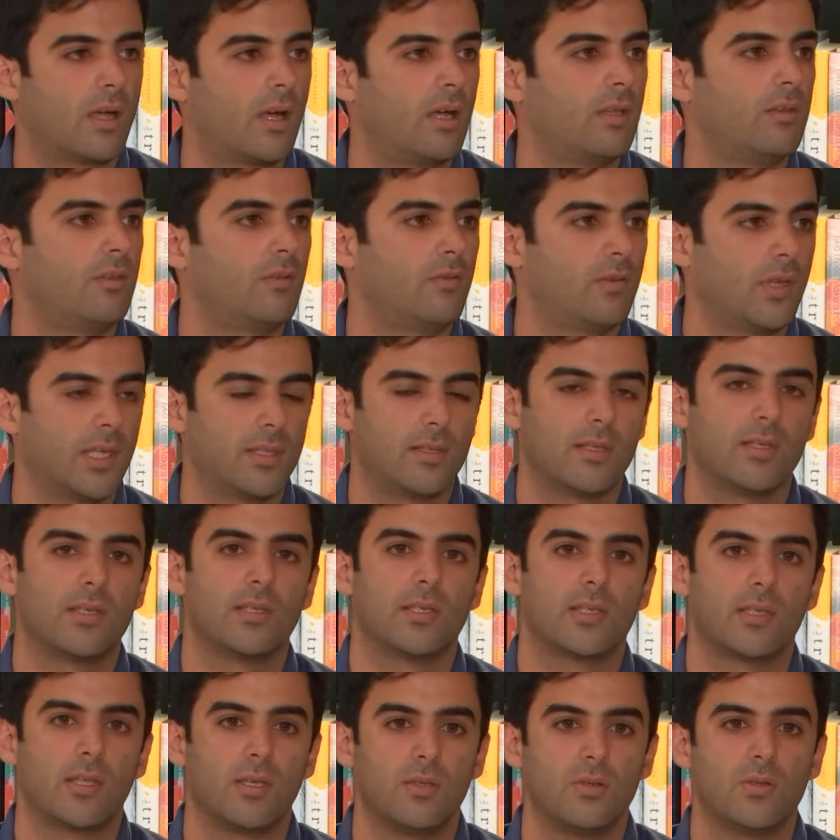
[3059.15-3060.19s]
the kind of
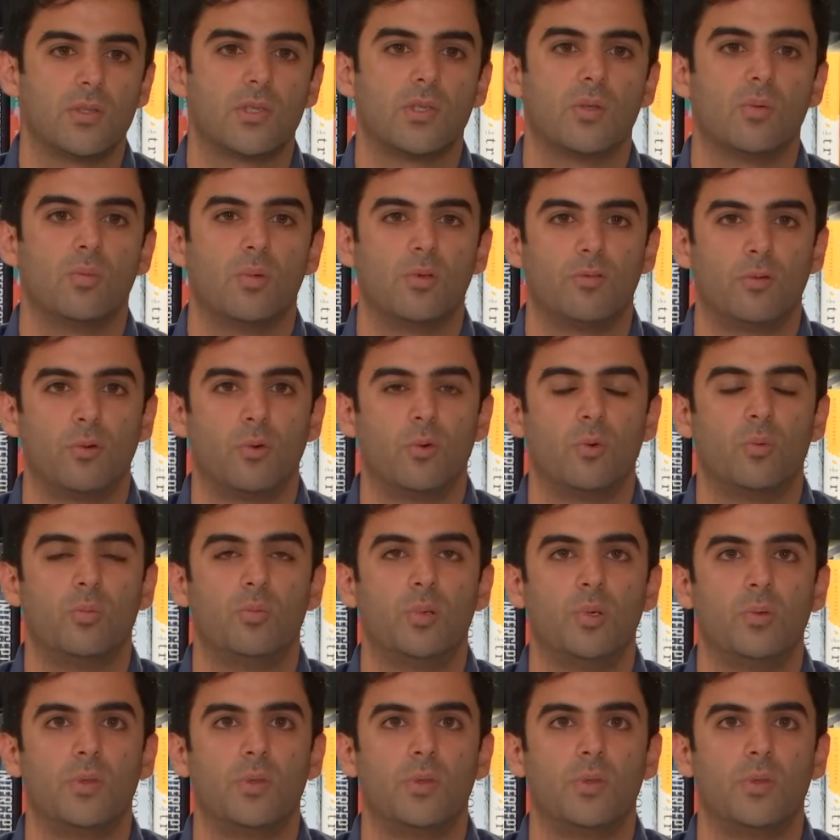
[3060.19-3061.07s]
letters they used to before